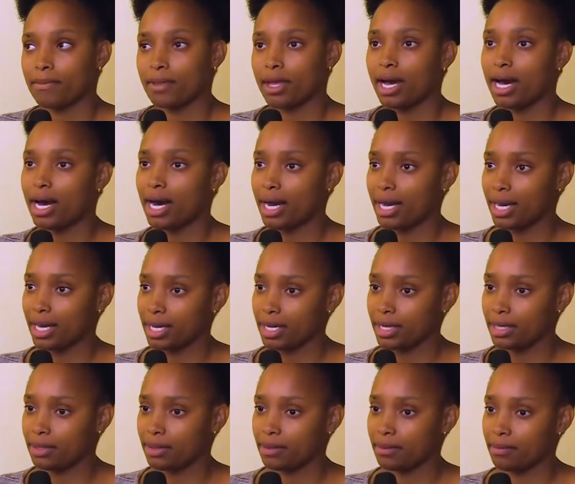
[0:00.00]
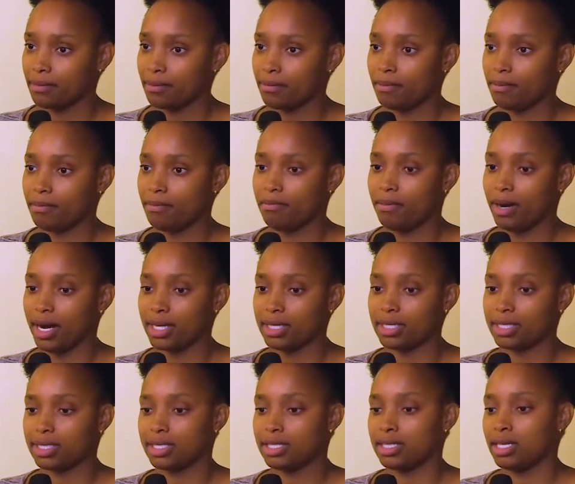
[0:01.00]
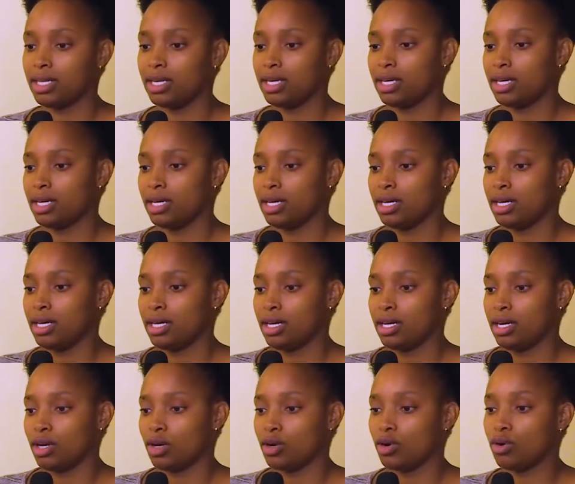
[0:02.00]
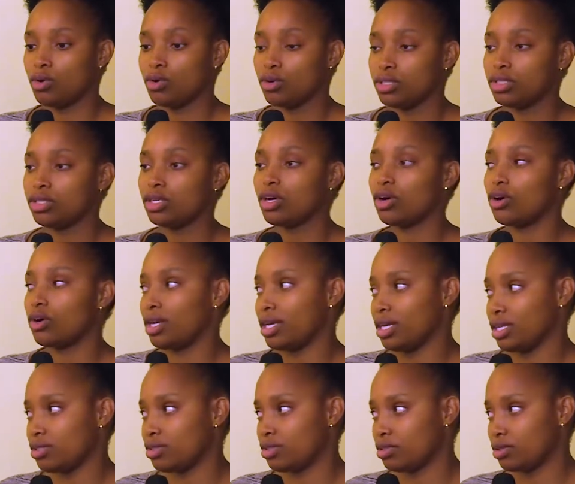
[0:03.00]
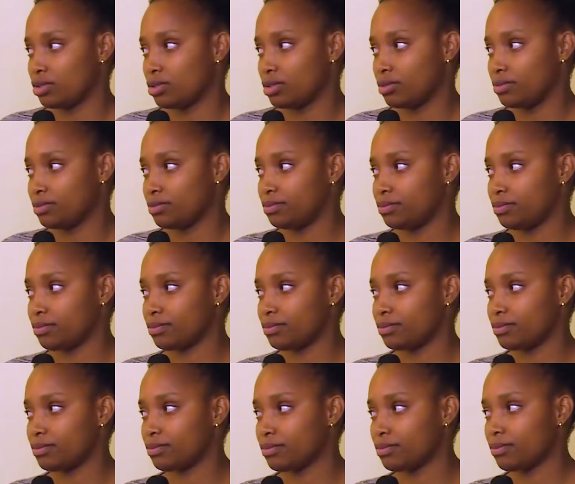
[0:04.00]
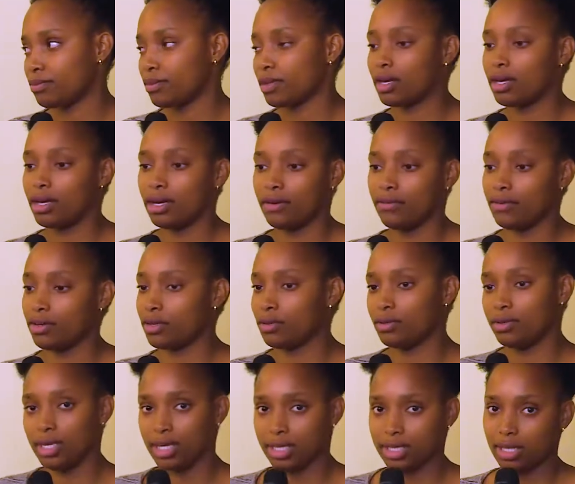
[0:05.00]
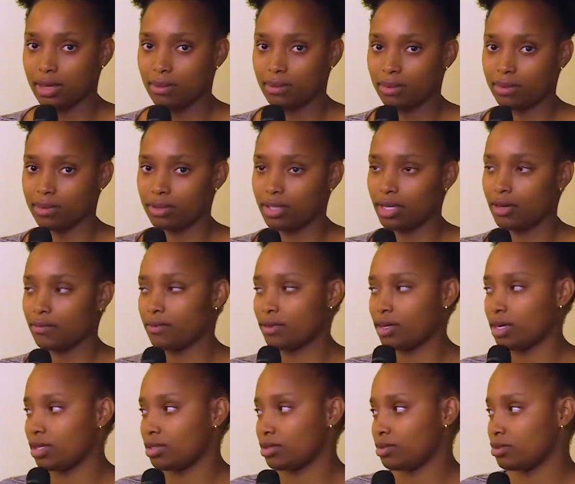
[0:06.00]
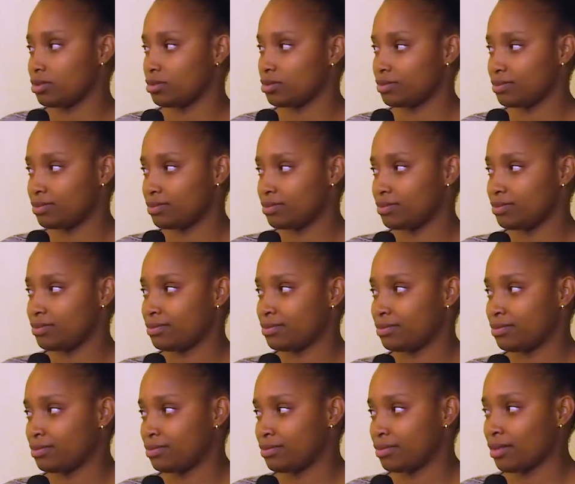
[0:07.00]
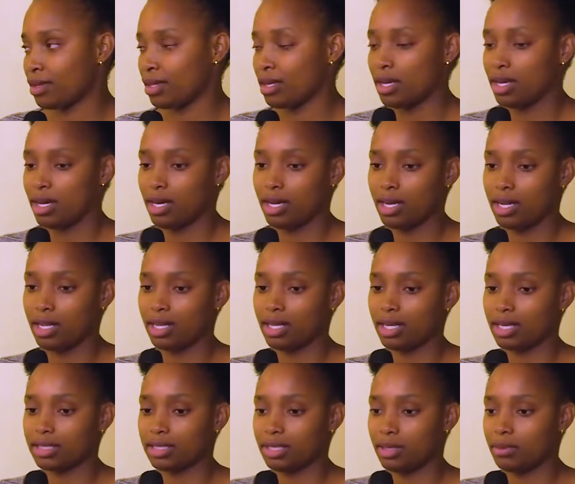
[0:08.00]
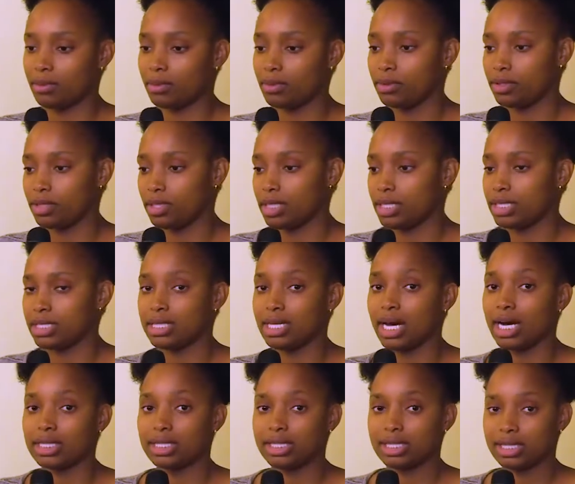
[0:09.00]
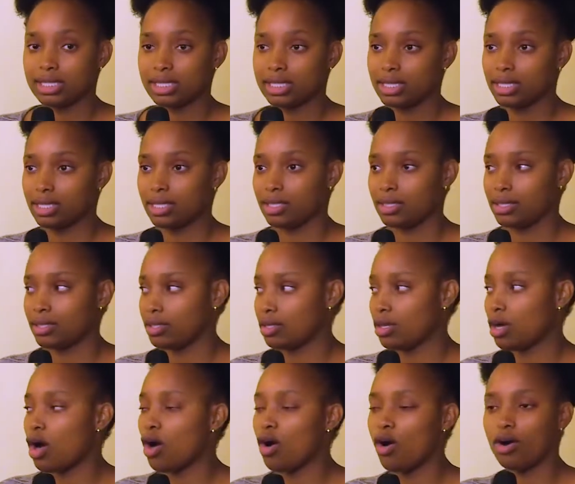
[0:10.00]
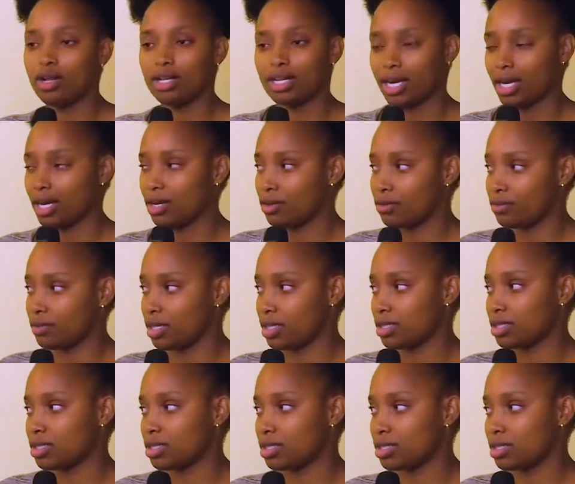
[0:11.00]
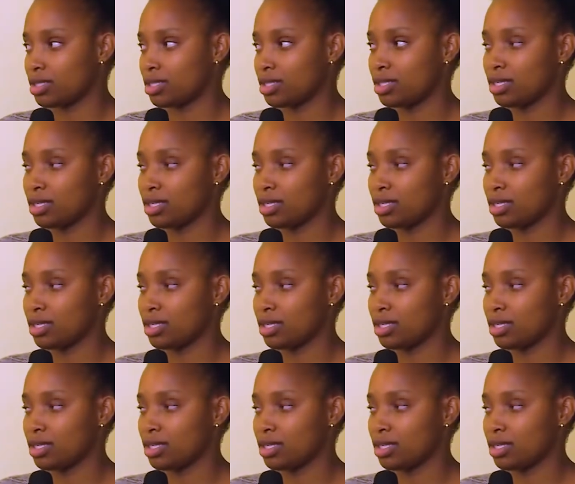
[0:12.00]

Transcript: high but good cholesterol. A very good example, avocado. Another example is nuts. All kind of nuts.